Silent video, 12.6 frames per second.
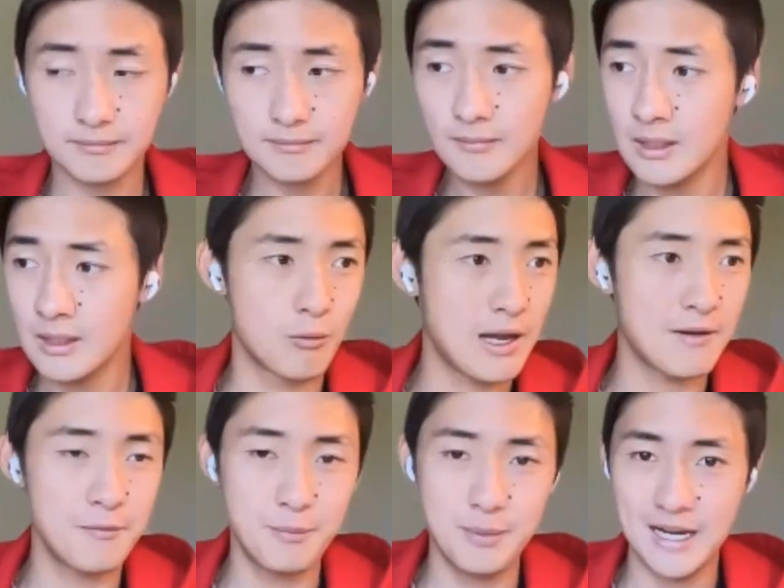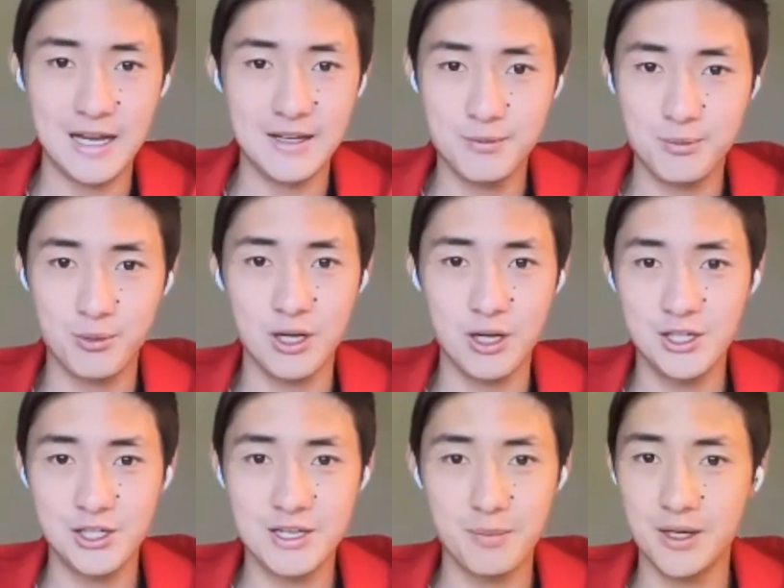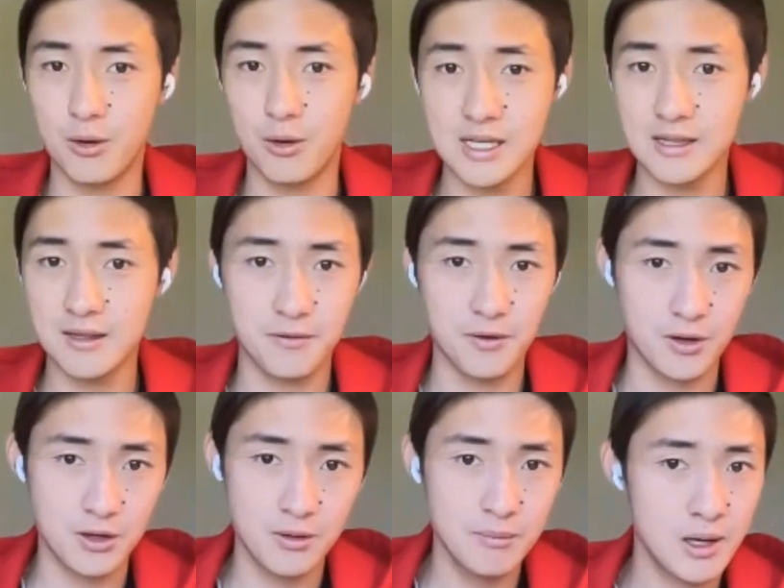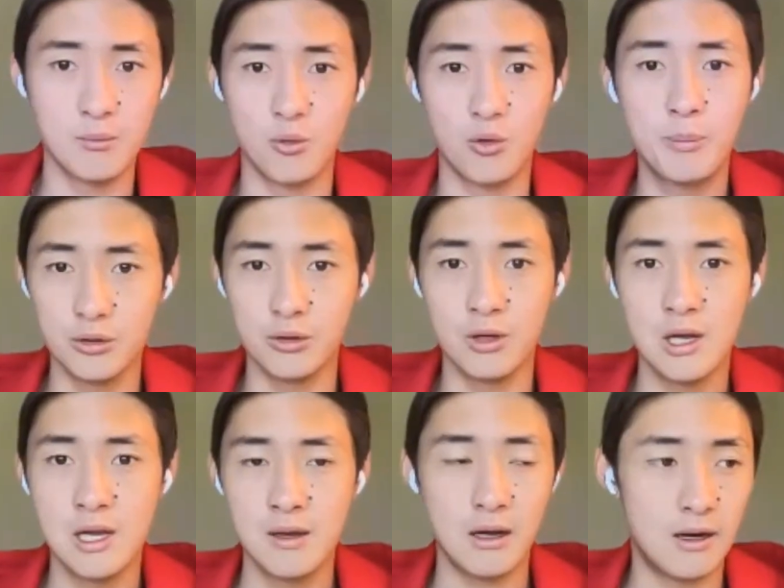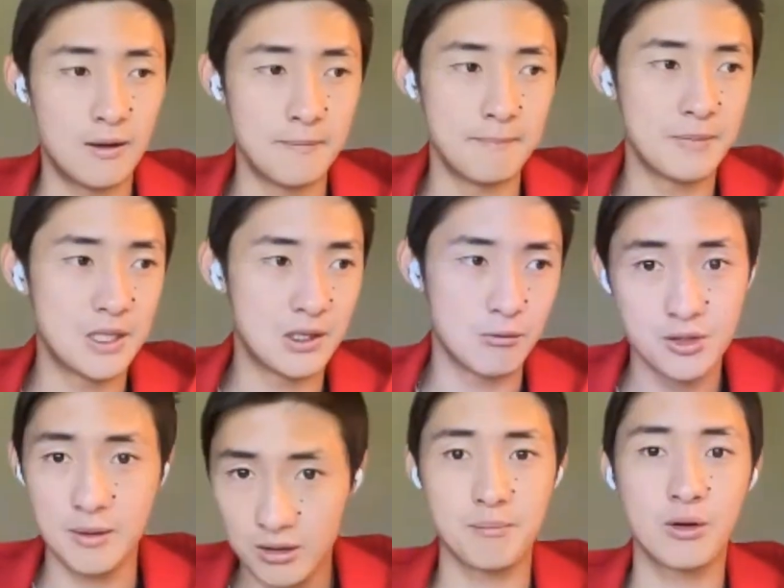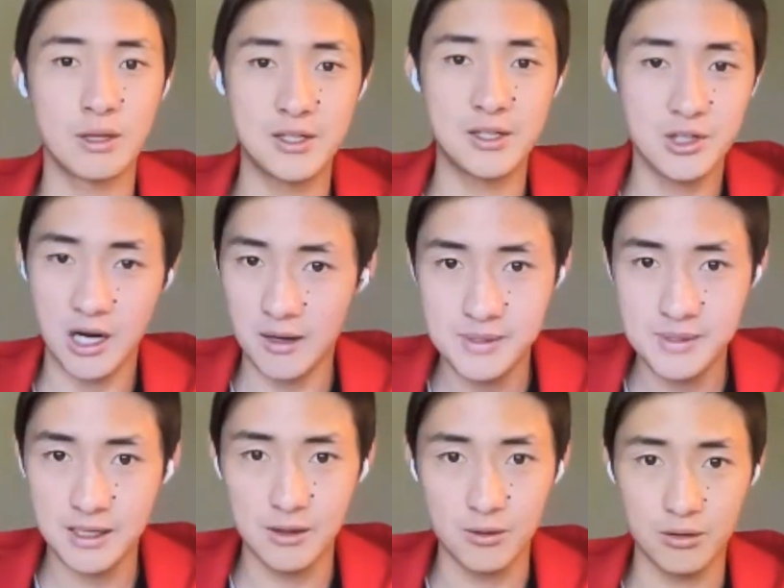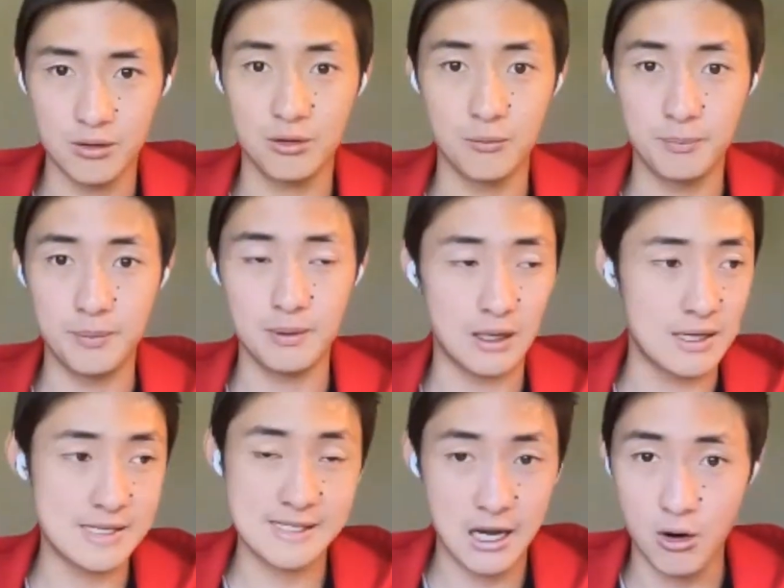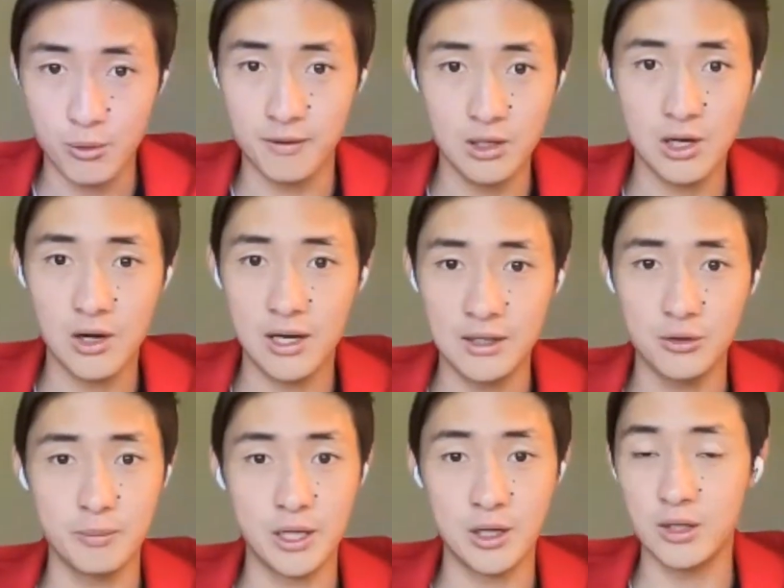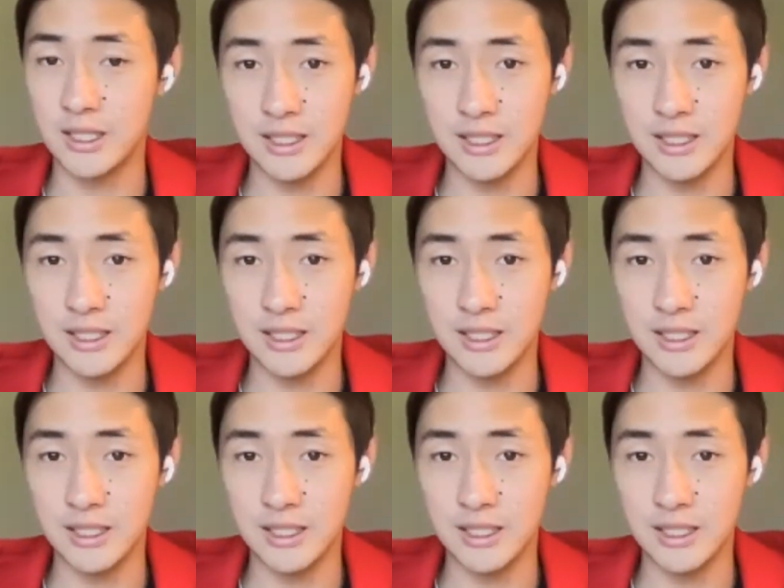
Yeah, we have big aspirations and big goals at the firm. We're hoping to with big shops in order to scale our portfolio and do bigger